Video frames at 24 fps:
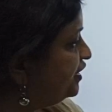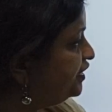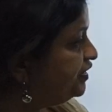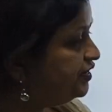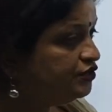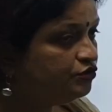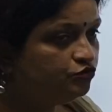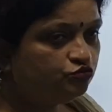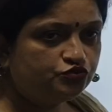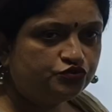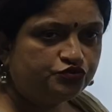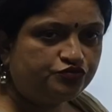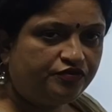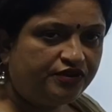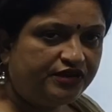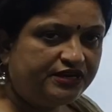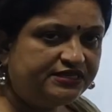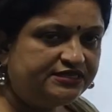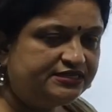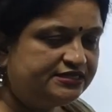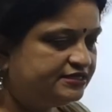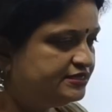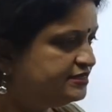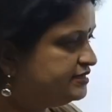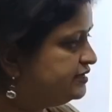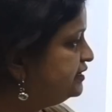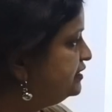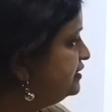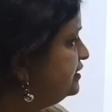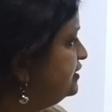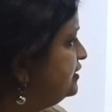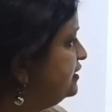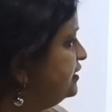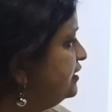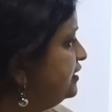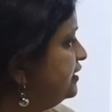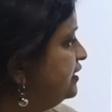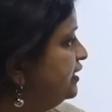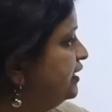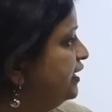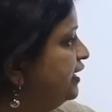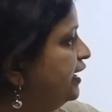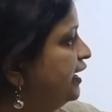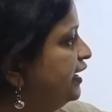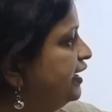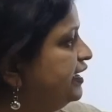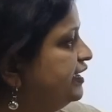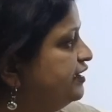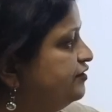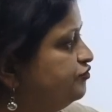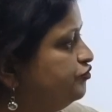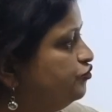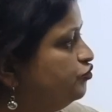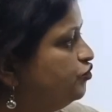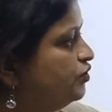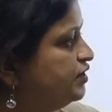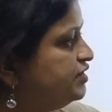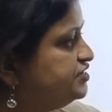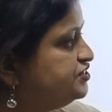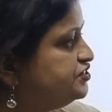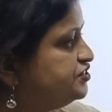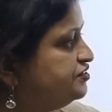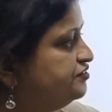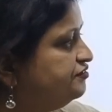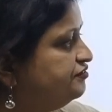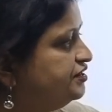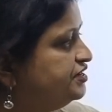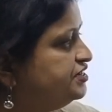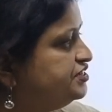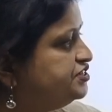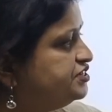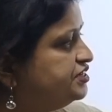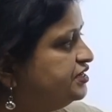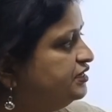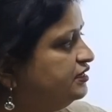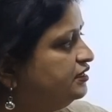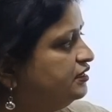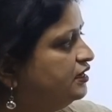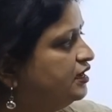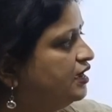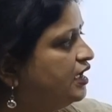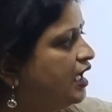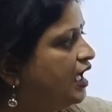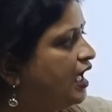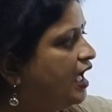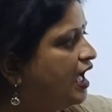reduce waste, effluent generation,